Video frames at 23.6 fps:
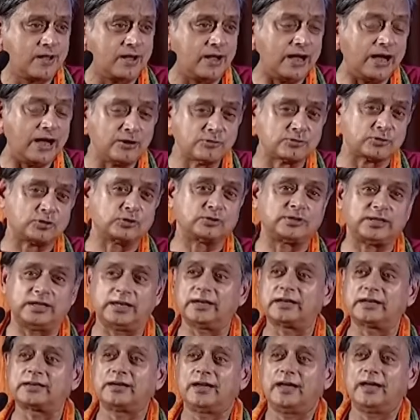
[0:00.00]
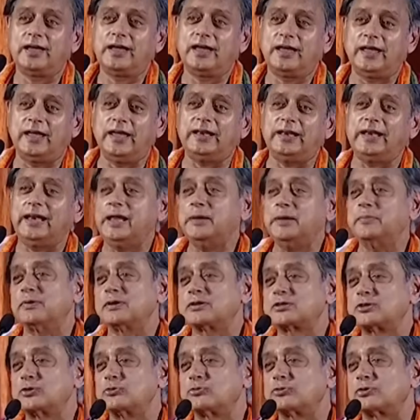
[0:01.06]
How to think
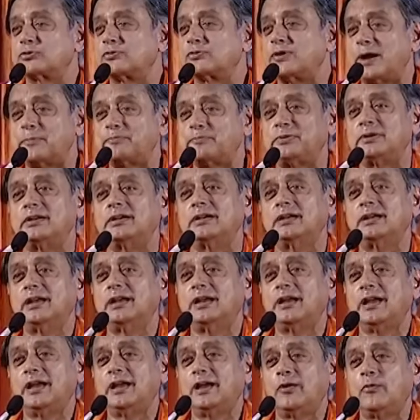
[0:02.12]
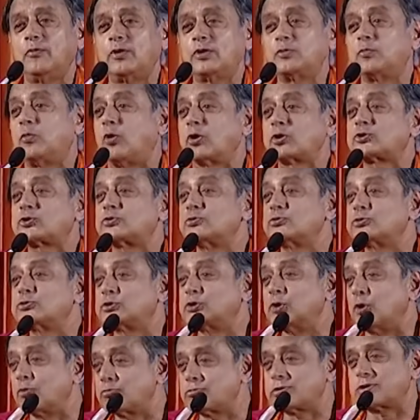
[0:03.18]
enables you to grapple with what you
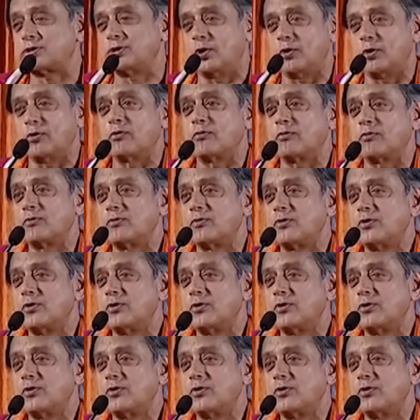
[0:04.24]
don't know.